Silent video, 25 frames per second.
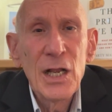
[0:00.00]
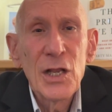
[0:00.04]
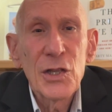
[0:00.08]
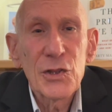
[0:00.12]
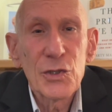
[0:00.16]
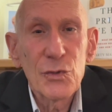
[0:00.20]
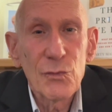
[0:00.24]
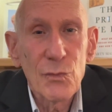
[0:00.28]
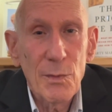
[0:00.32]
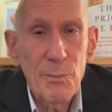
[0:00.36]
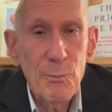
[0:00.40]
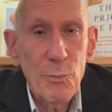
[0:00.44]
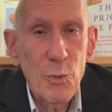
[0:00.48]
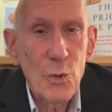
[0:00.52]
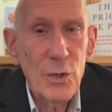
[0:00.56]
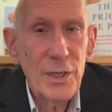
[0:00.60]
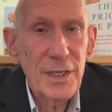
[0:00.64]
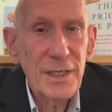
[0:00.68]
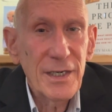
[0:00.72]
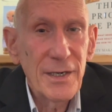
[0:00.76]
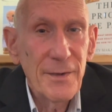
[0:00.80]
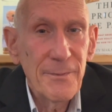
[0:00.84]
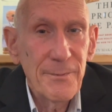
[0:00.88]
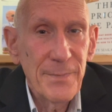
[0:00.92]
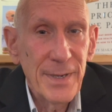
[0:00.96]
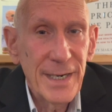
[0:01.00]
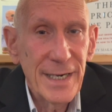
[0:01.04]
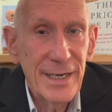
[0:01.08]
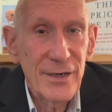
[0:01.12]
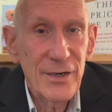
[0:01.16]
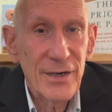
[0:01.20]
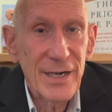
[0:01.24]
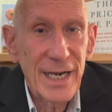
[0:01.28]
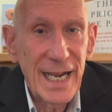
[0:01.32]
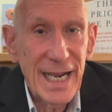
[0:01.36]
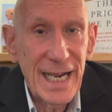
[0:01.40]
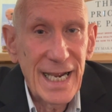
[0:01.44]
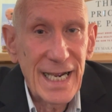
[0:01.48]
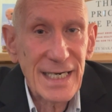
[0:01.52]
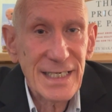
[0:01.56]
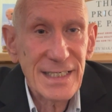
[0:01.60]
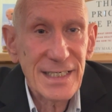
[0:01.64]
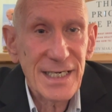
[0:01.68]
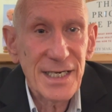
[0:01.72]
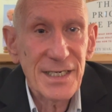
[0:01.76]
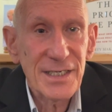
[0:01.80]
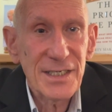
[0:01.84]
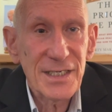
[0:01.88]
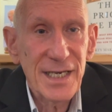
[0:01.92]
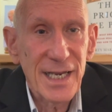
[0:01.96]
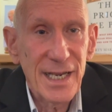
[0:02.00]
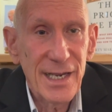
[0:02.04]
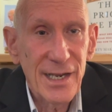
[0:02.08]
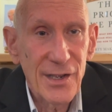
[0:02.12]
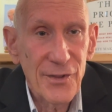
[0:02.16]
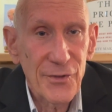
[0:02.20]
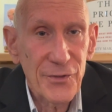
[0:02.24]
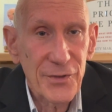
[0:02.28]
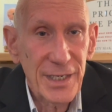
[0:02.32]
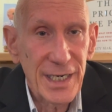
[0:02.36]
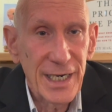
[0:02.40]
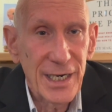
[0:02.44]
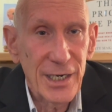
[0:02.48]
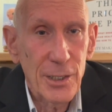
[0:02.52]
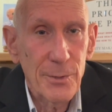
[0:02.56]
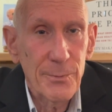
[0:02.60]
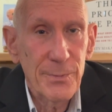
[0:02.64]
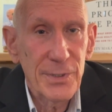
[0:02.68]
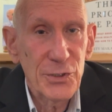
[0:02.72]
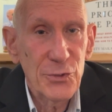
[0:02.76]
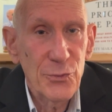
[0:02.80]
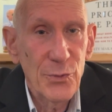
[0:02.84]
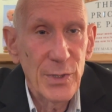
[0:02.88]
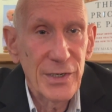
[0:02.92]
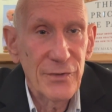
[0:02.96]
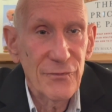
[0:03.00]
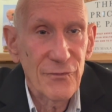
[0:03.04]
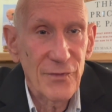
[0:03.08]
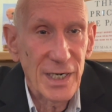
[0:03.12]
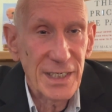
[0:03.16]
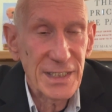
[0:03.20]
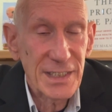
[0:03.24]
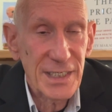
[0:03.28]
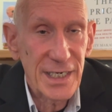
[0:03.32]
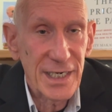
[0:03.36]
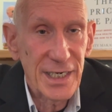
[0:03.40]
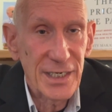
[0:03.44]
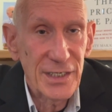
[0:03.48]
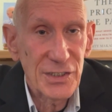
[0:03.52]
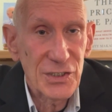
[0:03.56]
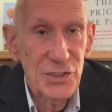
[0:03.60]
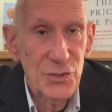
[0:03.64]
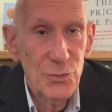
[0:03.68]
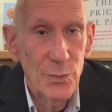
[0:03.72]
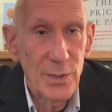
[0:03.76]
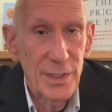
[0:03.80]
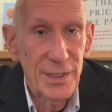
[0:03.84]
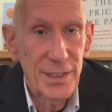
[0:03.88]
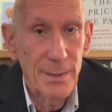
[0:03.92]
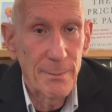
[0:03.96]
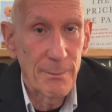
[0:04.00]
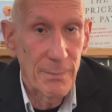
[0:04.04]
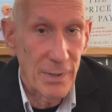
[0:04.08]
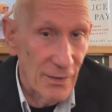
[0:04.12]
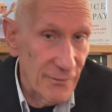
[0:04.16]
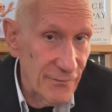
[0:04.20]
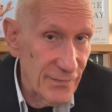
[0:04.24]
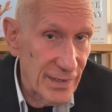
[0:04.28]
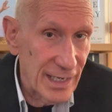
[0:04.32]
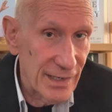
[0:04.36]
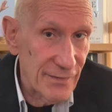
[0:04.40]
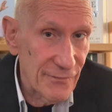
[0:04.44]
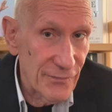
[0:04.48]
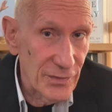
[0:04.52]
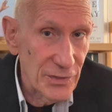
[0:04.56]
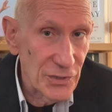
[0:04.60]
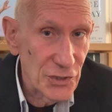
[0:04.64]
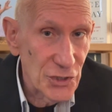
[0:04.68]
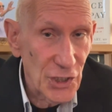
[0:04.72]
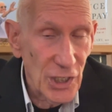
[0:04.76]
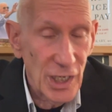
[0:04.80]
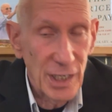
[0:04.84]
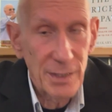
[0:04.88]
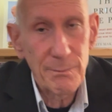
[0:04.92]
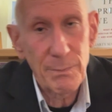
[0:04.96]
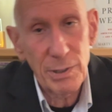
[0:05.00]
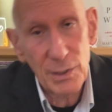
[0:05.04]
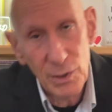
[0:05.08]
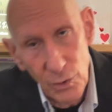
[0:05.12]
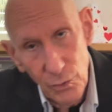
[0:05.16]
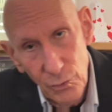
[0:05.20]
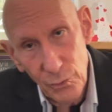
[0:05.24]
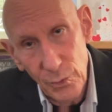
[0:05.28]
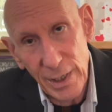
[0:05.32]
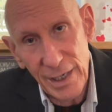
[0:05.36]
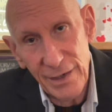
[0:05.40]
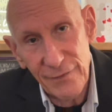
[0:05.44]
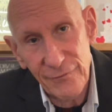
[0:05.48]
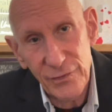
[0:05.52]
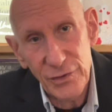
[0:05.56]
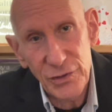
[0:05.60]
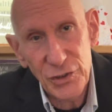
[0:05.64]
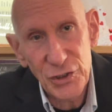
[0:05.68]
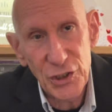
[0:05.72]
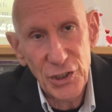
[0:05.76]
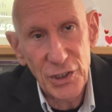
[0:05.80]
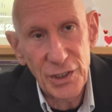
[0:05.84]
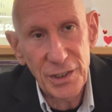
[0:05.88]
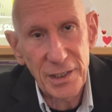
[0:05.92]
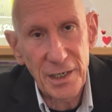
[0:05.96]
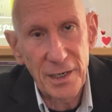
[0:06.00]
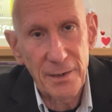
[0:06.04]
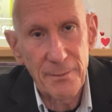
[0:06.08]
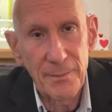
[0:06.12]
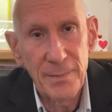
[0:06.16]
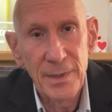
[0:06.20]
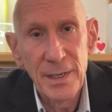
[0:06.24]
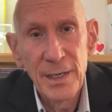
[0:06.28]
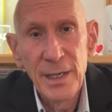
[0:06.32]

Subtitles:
The report compared access to healthcare between residents with above average and below average income.